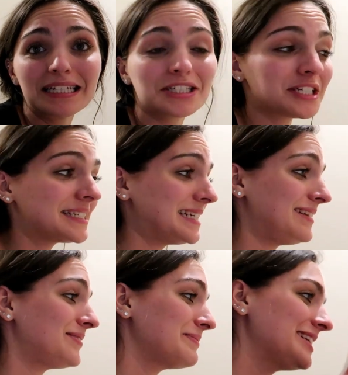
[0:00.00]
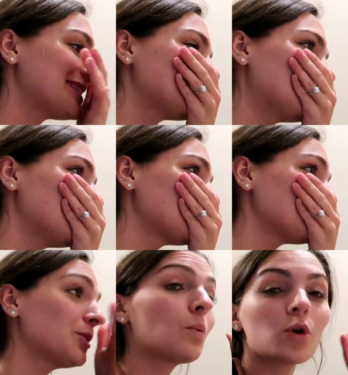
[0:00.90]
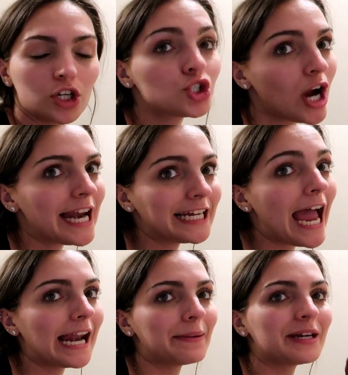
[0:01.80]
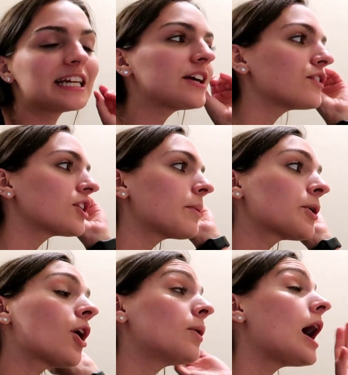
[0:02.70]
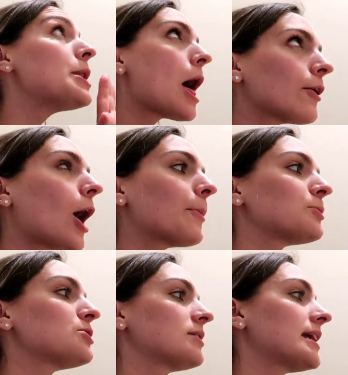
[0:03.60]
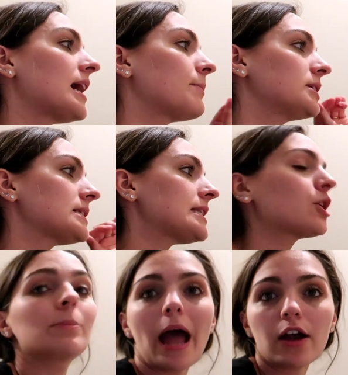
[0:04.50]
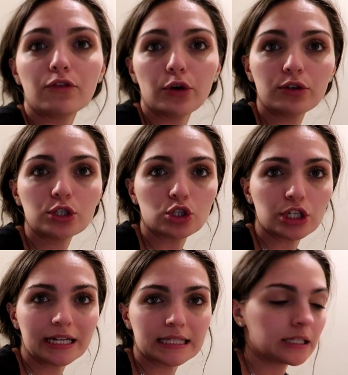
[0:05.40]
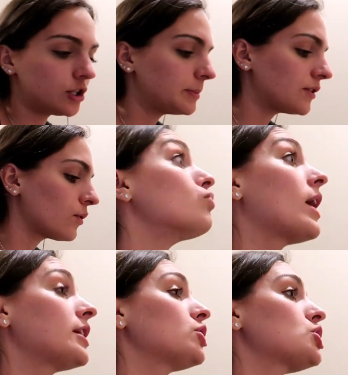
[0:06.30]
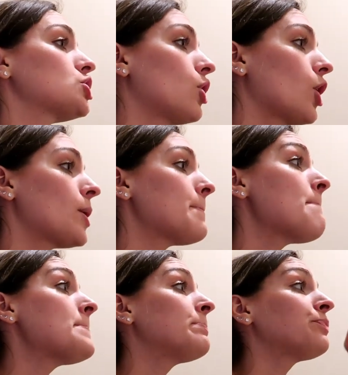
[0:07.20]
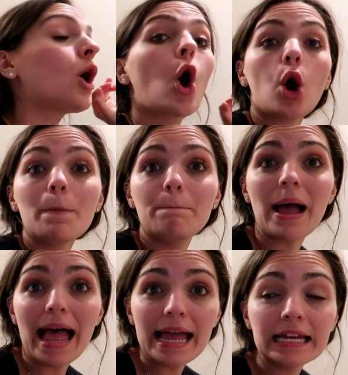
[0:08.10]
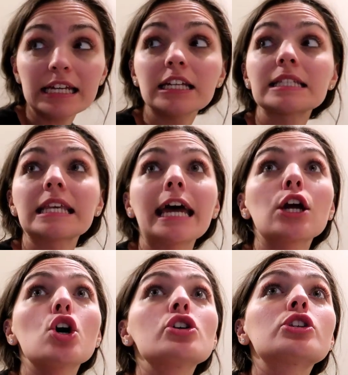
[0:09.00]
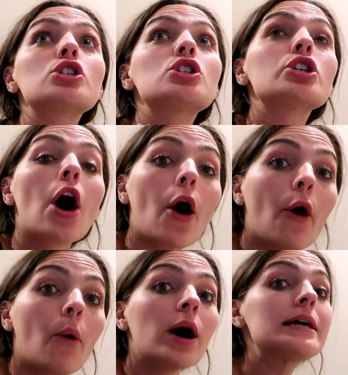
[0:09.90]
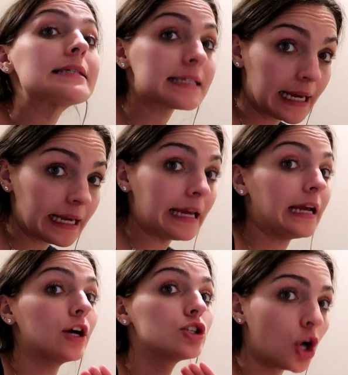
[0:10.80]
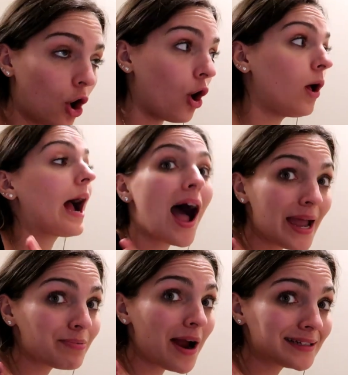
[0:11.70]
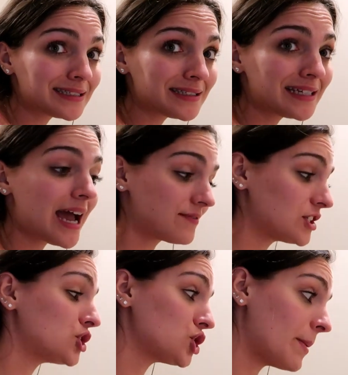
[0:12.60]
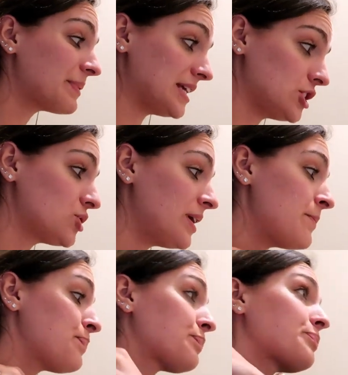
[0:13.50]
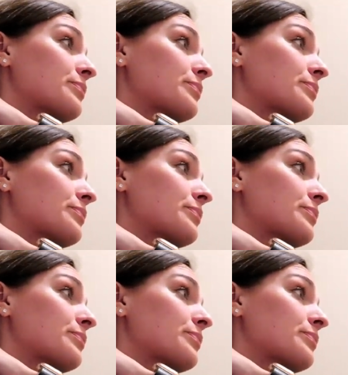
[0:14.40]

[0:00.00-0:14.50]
me? She didn't even make it. We're gonna try it again. I'm gonna give her an op another opportunity. I'm gonna set her back further so she gets a little a running start. Our bed is like so stinking tall. I practically have to jump into it.